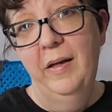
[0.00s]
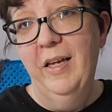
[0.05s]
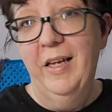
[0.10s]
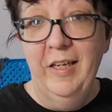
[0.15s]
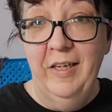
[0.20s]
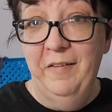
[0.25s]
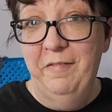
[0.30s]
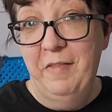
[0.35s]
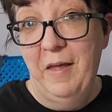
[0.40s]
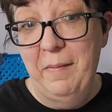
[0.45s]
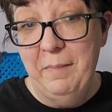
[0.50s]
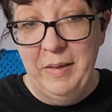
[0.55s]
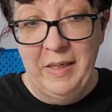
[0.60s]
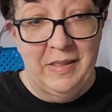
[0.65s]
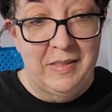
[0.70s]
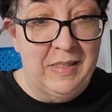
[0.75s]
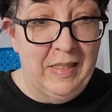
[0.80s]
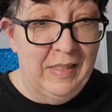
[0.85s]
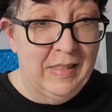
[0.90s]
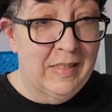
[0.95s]
if that makes
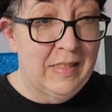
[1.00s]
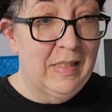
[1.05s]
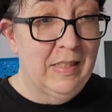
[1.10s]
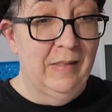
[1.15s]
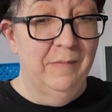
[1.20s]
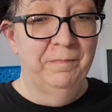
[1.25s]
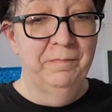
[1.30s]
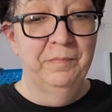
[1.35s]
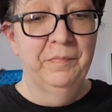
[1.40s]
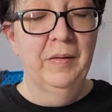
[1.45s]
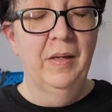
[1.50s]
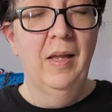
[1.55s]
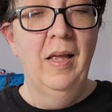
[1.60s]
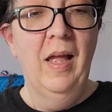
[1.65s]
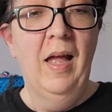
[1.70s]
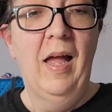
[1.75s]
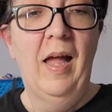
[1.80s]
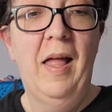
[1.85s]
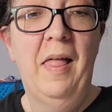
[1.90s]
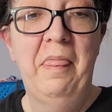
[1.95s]
sense.
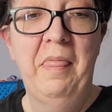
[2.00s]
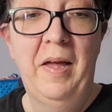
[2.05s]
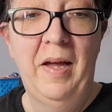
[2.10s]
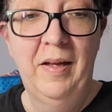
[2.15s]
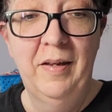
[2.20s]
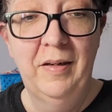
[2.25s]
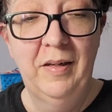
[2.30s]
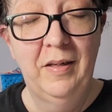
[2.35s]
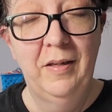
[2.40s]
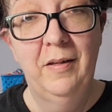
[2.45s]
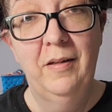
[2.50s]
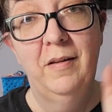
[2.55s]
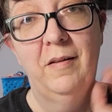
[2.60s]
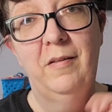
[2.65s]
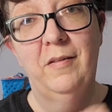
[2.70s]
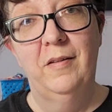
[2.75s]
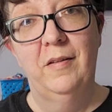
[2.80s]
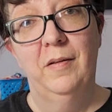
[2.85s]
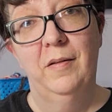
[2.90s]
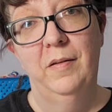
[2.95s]
And that
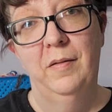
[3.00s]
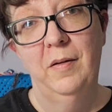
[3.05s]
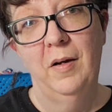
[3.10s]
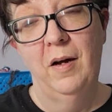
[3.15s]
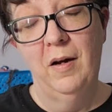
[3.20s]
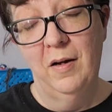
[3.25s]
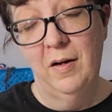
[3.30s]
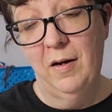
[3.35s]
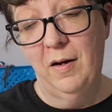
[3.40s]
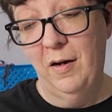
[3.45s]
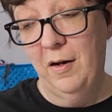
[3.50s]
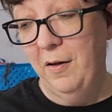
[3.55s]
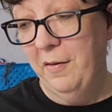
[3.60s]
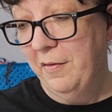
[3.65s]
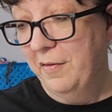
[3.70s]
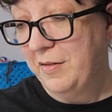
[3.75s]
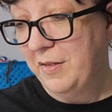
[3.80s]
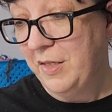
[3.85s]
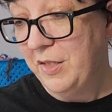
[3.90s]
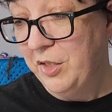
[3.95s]
is all the
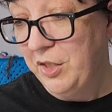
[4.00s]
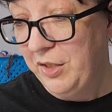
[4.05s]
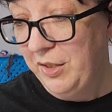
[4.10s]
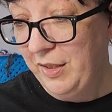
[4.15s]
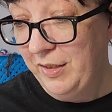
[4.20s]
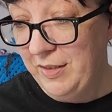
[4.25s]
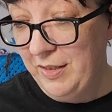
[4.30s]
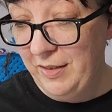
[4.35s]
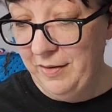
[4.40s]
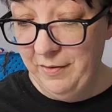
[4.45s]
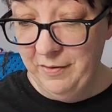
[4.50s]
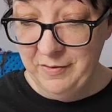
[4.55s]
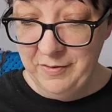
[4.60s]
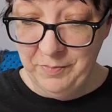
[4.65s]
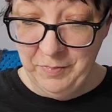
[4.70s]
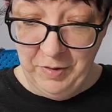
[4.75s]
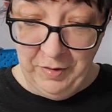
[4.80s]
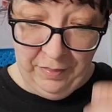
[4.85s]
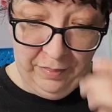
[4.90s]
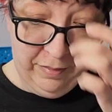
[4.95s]
stitching I did this
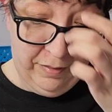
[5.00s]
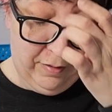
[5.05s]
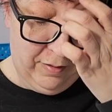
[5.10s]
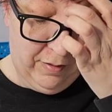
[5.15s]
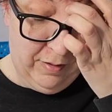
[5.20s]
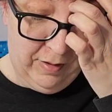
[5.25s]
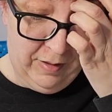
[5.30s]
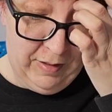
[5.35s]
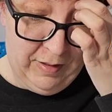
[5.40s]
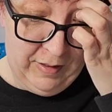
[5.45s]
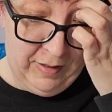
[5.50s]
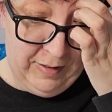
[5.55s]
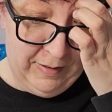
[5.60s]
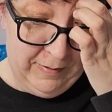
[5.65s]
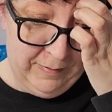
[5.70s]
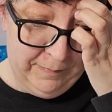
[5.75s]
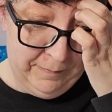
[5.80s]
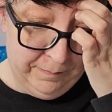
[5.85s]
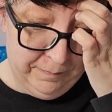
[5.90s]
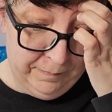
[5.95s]
month.
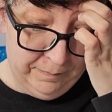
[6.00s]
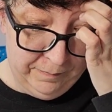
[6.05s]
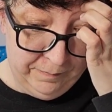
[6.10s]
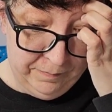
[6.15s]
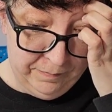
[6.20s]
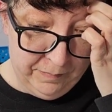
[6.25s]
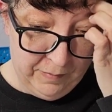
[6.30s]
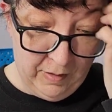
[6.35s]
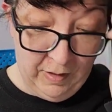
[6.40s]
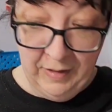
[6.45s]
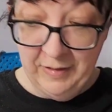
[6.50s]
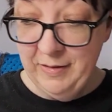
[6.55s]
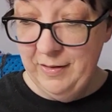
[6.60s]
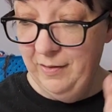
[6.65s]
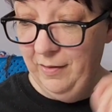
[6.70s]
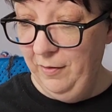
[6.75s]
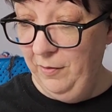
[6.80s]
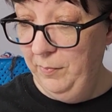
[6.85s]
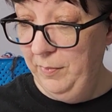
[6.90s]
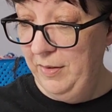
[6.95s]
I did a
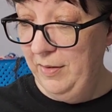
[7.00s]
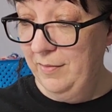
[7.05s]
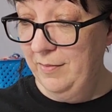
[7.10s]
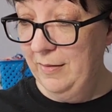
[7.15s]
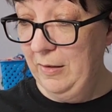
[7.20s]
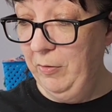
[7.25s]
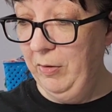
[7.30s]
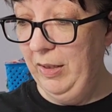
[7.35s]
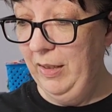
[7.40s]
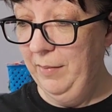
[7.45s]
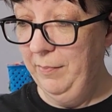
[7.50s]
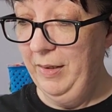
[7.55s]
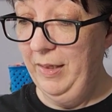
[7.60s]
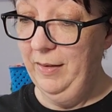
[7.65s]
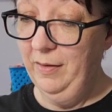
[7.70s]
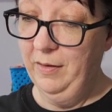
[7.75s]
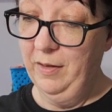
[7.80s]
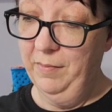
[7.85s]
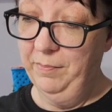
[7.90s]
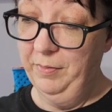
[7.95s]
little bit of sewing. I made a
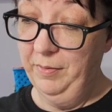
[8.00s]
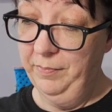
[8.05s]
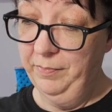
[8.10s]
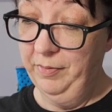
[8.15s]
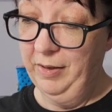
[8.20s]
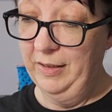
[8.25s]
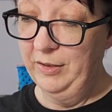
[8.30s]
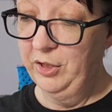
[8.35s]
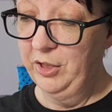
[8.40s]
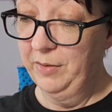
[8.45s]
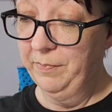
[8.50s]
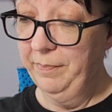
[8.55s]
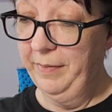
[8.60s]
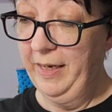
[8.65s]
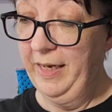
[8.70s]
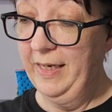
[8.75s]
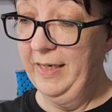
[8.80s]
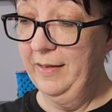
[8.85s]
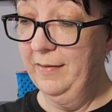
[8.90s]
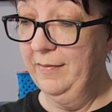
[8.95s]
couple of project
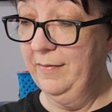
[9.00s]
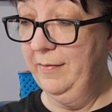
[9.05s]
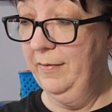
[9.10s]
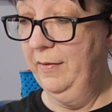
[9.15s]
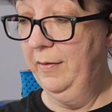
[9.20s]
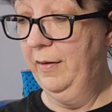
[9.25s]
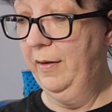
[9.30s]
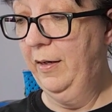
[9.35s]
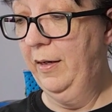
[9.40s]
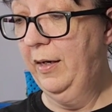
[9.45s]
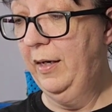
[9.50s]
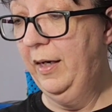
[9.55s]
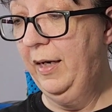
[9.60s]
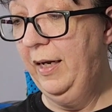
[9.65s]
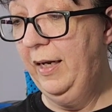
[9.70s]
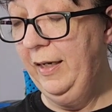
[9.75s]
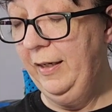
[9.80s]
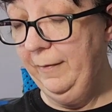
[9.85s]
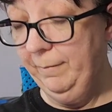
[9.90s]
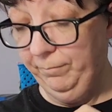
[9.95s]
bags.
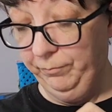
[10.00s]
I